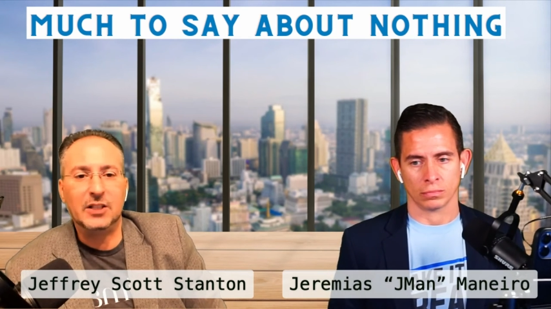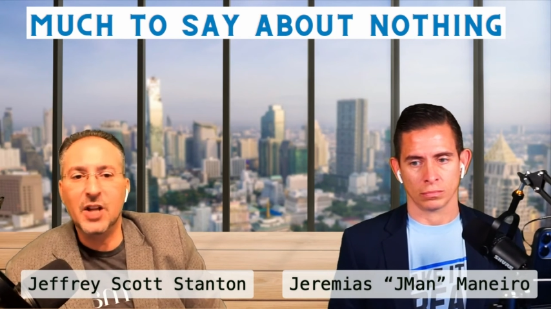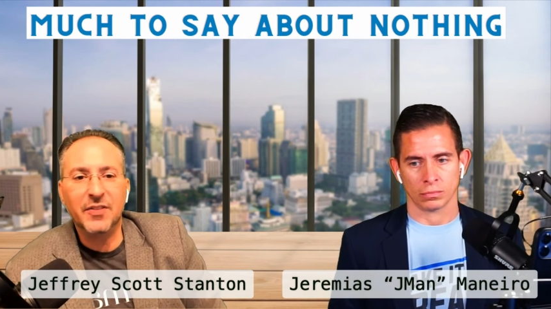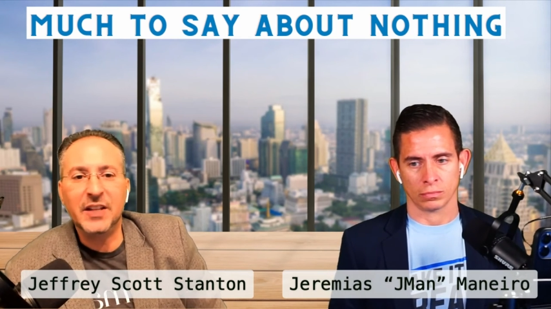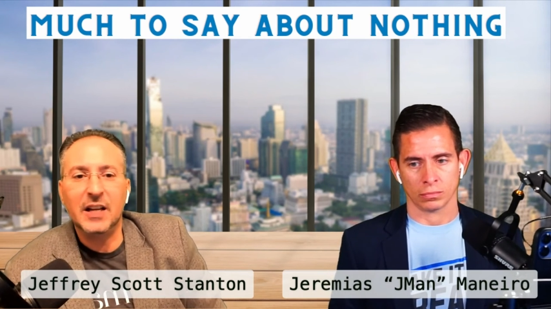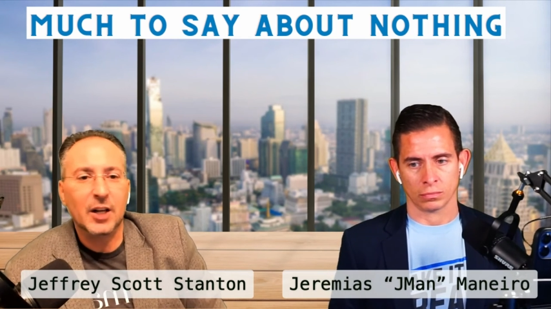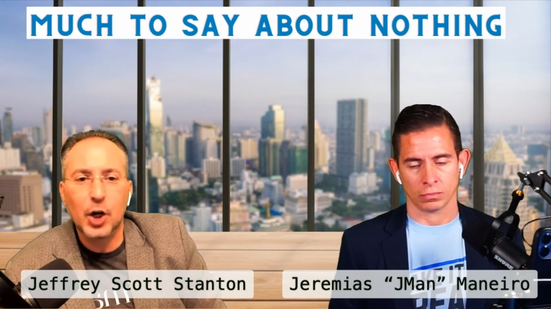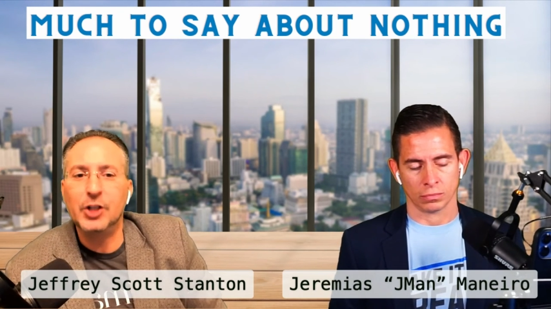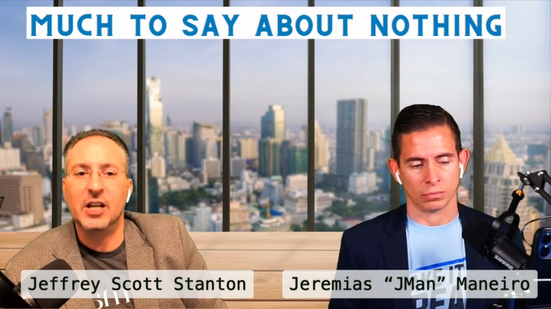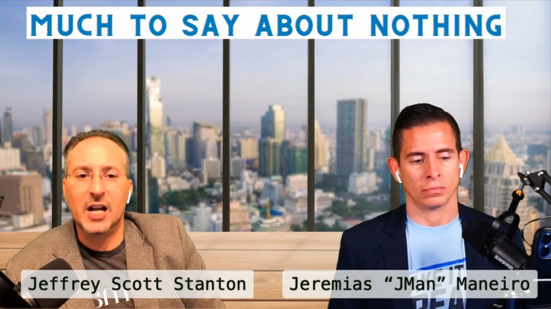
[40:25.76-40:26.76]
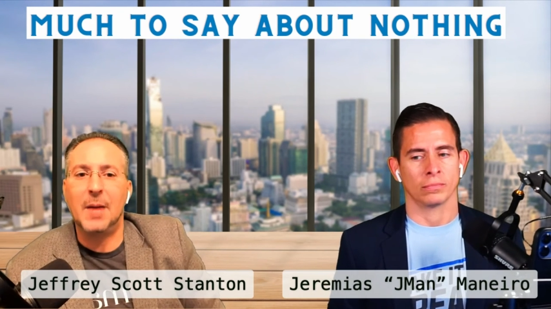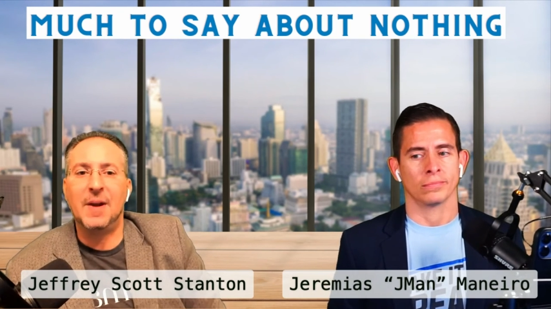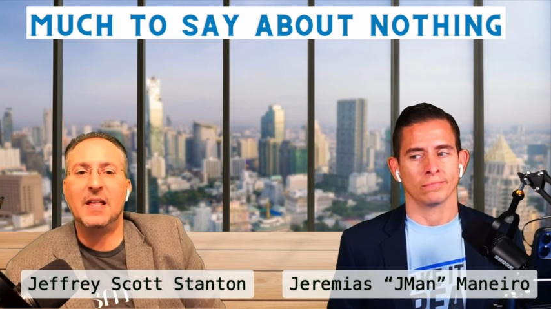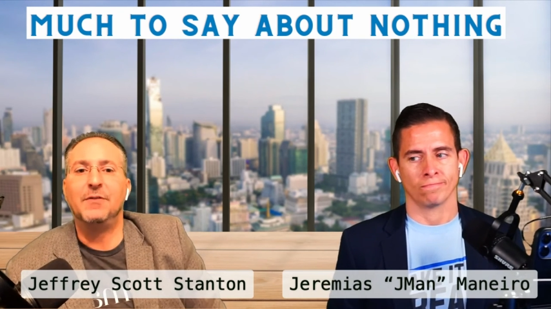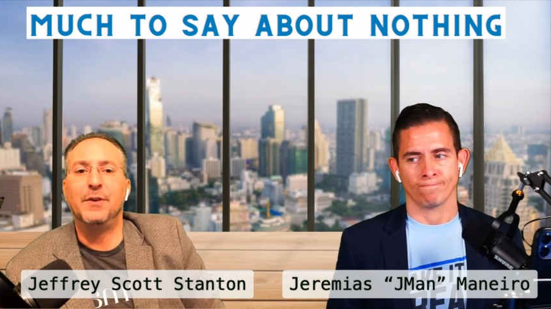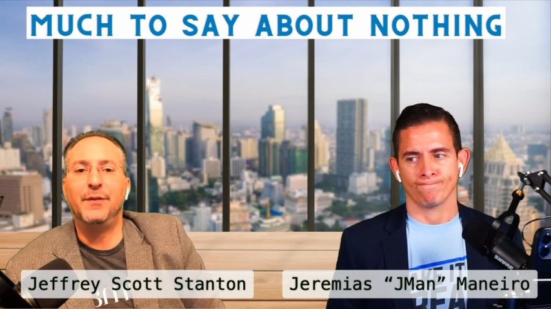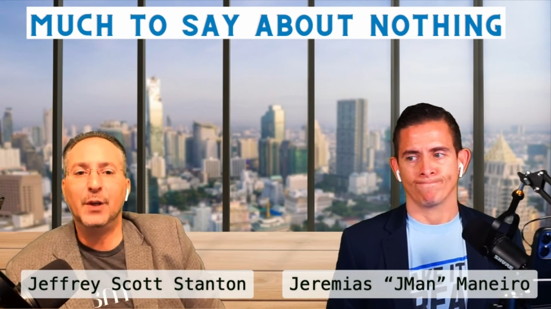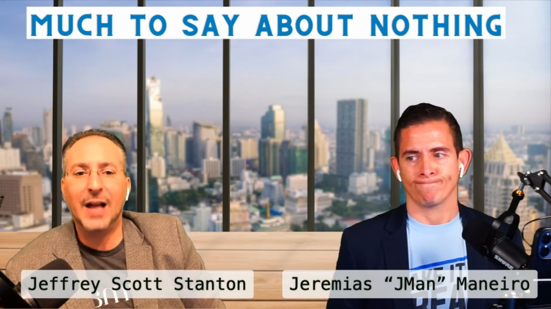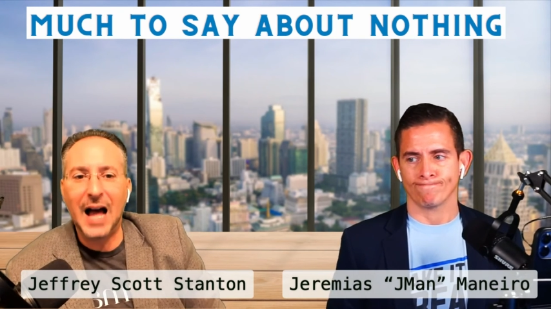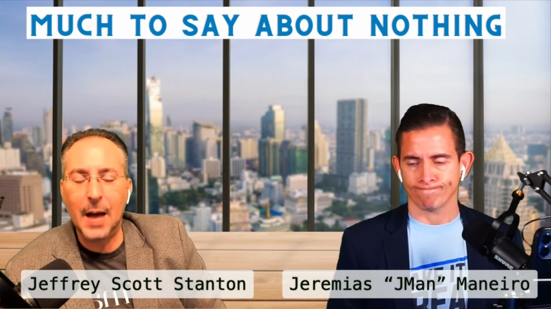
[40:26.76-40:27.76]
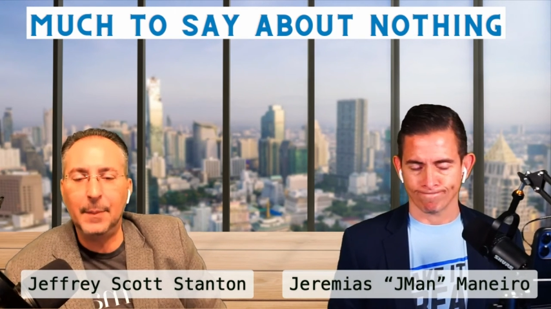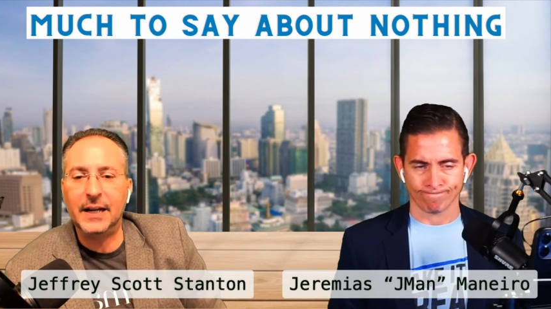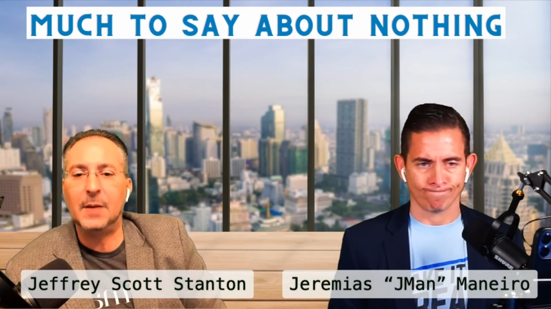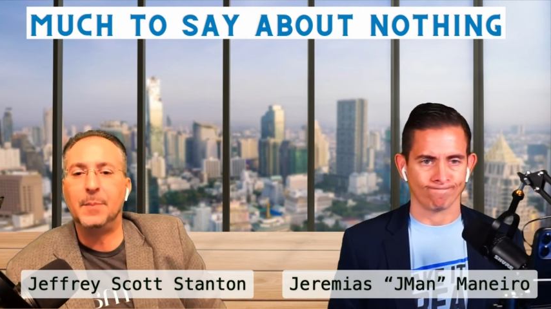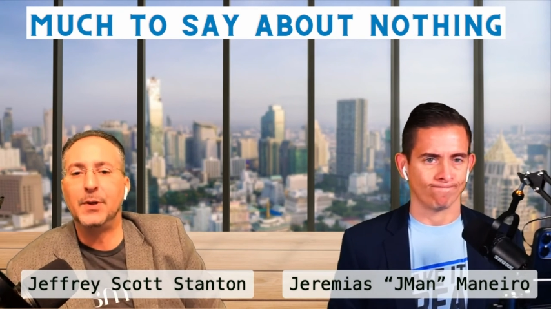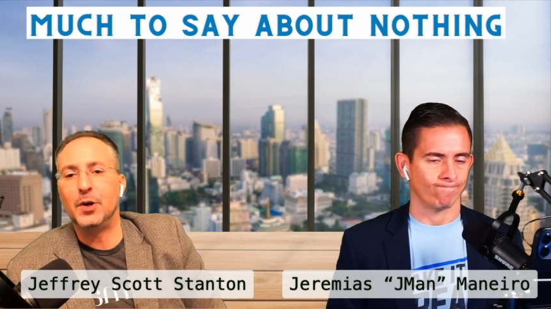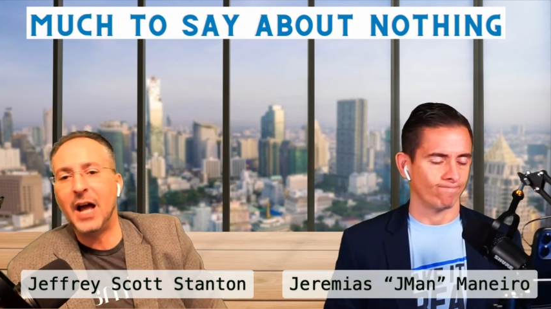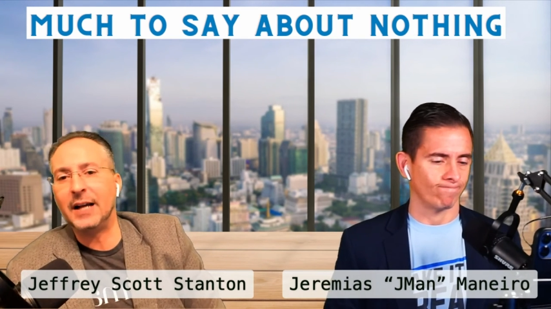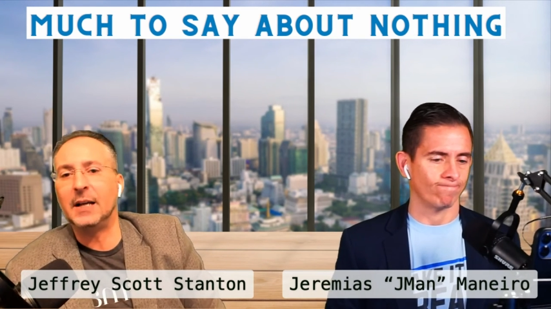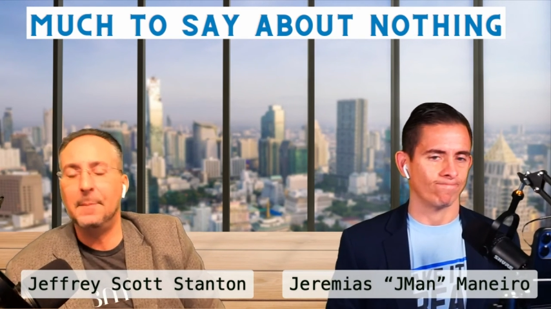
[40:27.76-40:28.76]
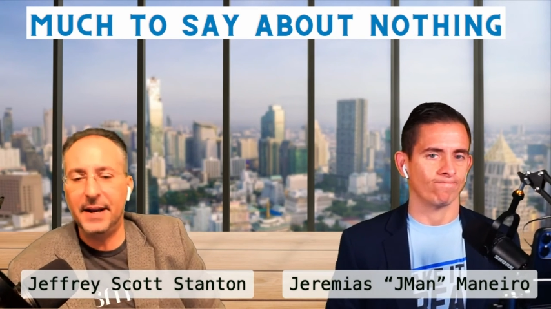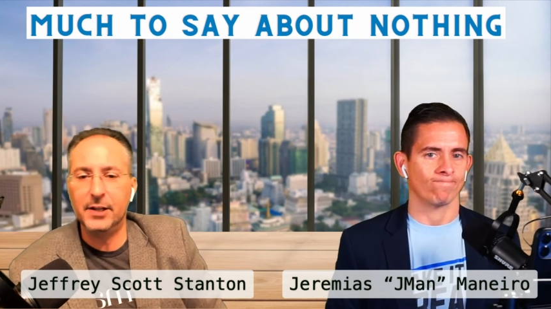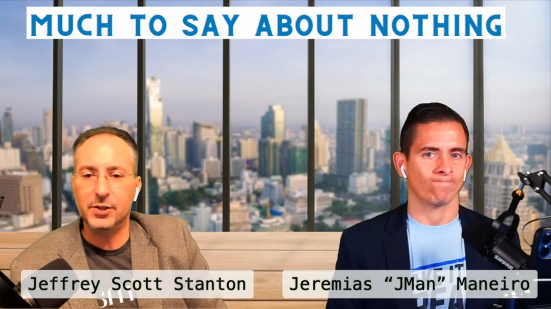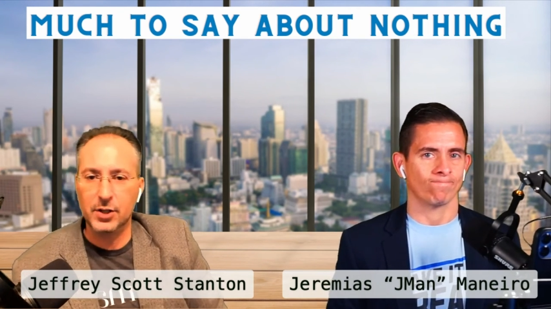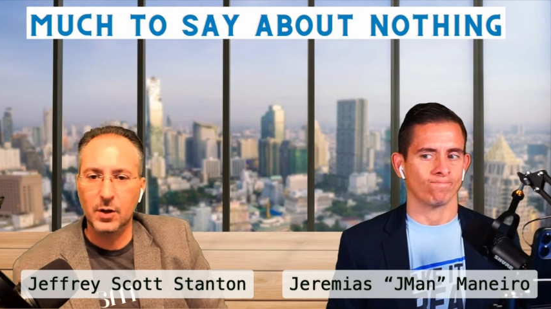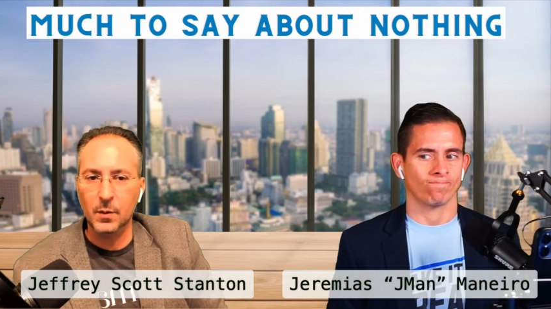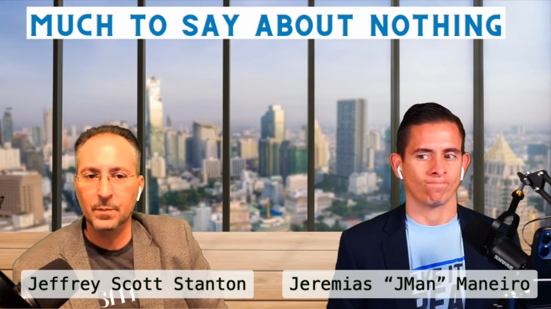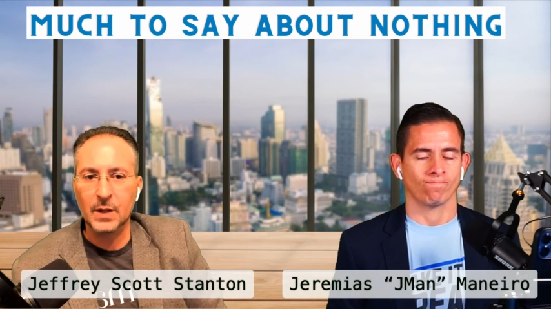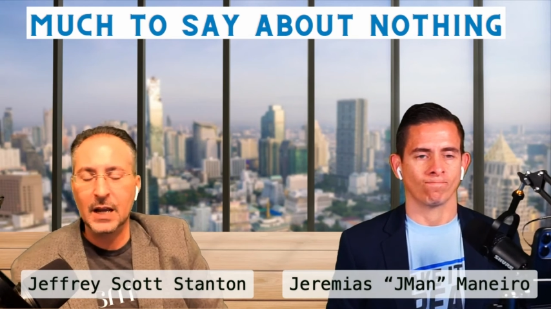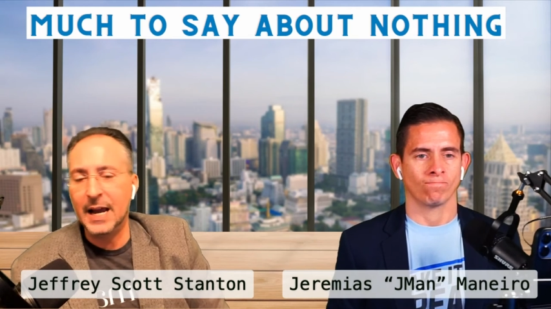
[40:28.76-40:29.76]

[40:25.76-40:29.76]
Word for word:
Speaker 1: Like nothing good can come out of it. If you feel obligated but you're not committed to,